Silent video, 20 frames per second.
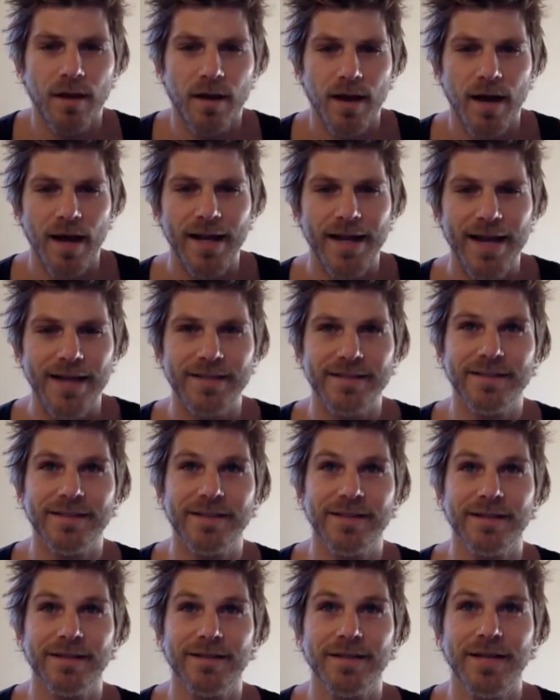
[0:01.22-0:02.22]
Hi
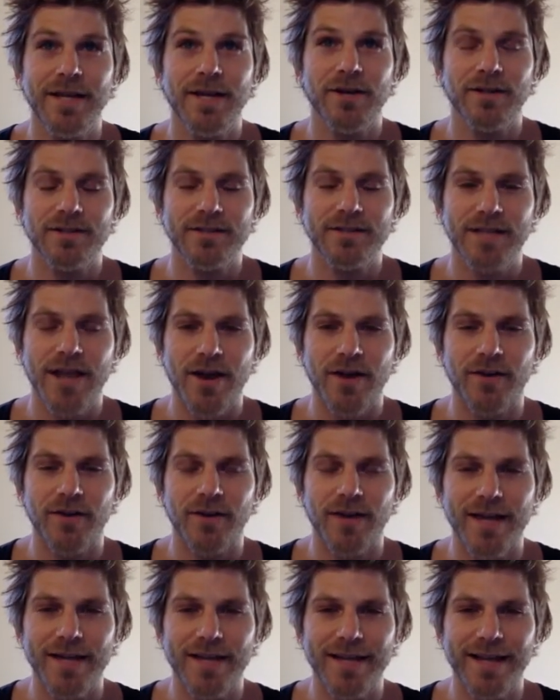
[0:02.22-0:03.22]
guys, Nicholas here at
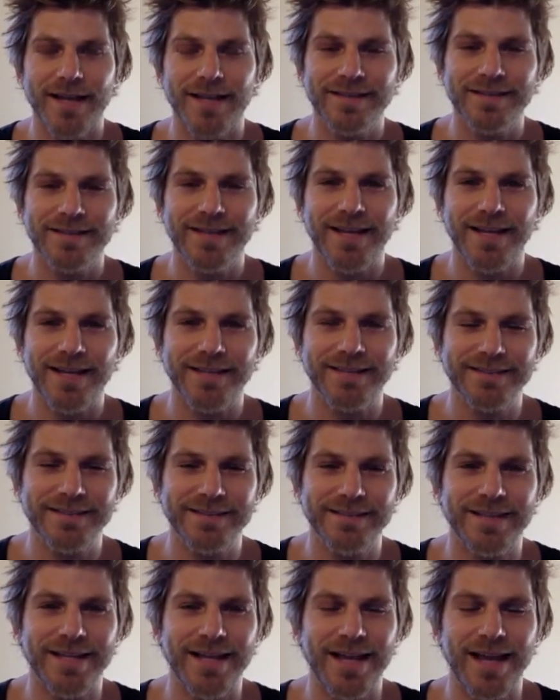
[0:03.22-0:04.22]
Online
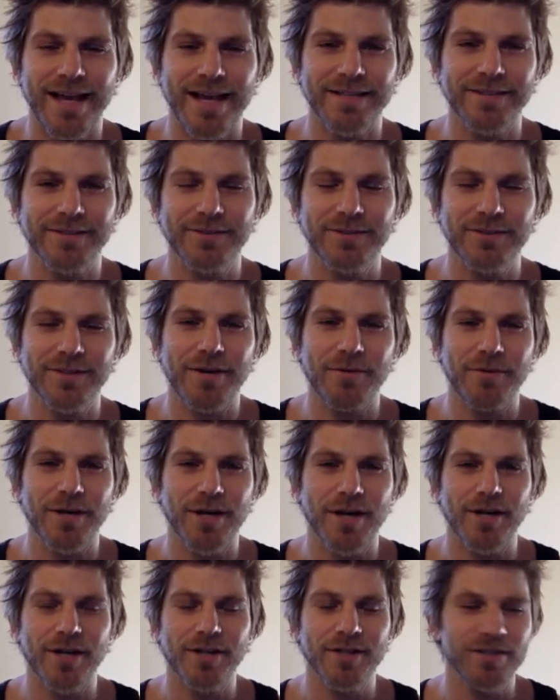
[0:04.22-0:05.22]
Calisthenics, and today we're
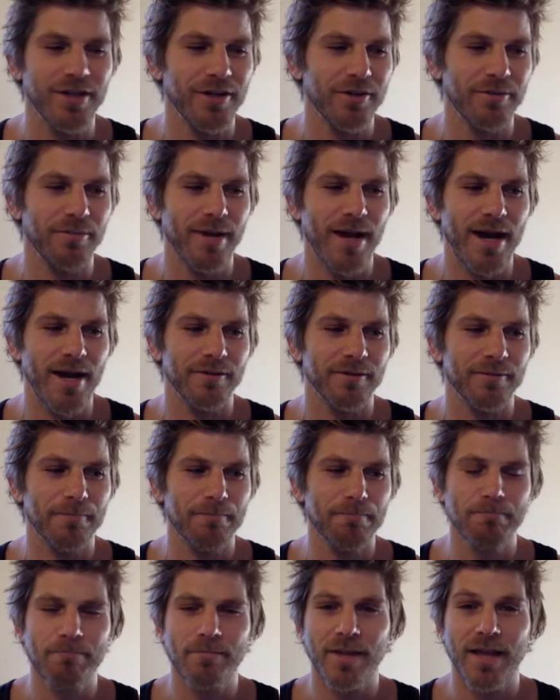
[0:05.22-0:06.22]
going to talk about
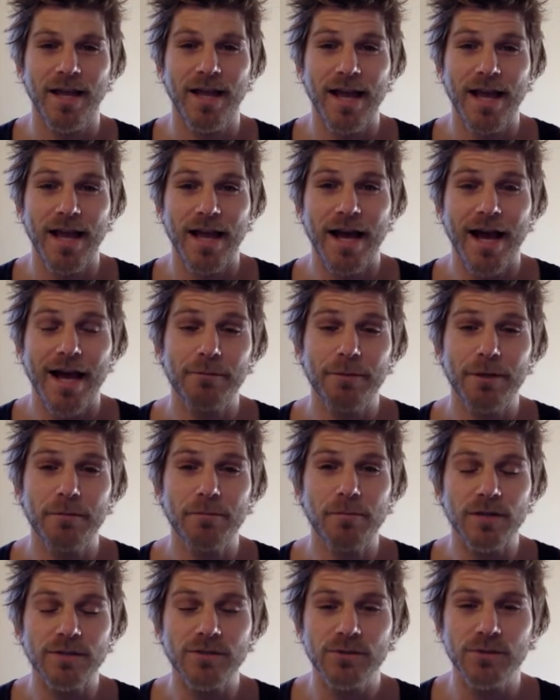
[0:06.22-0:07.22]
how to build
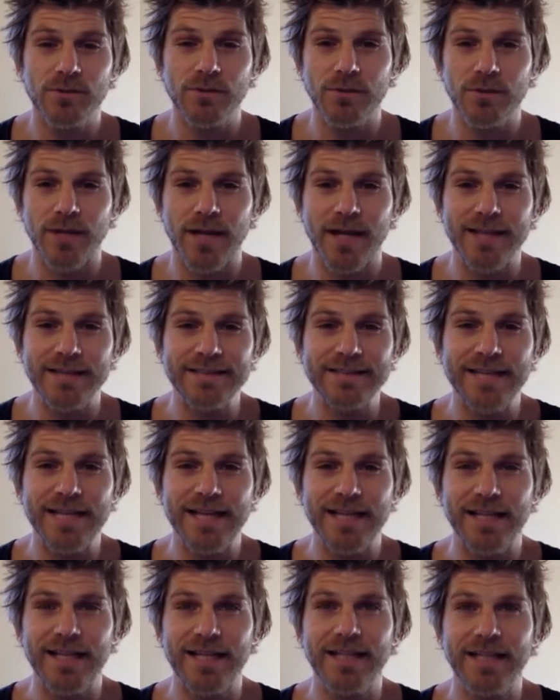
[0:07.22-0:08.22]
muscle and
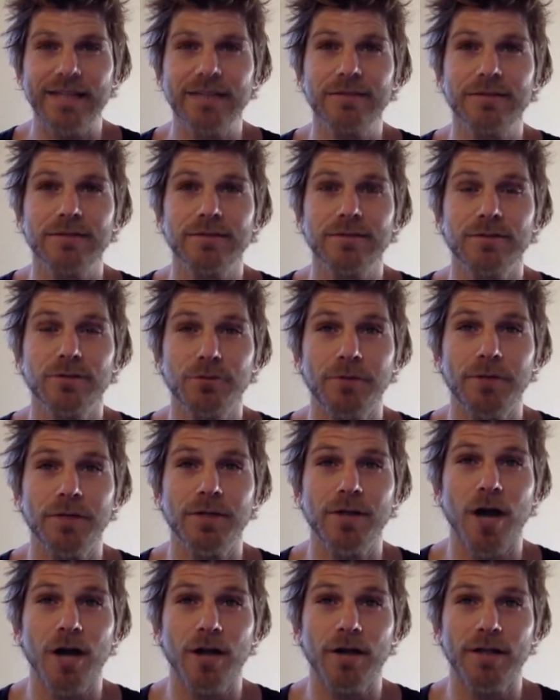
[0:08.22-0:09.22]
stay lean during
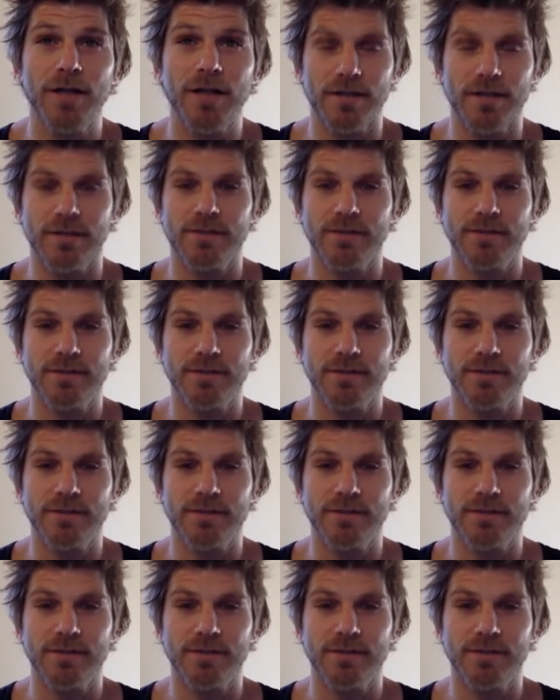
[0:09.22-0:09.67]
the holidays.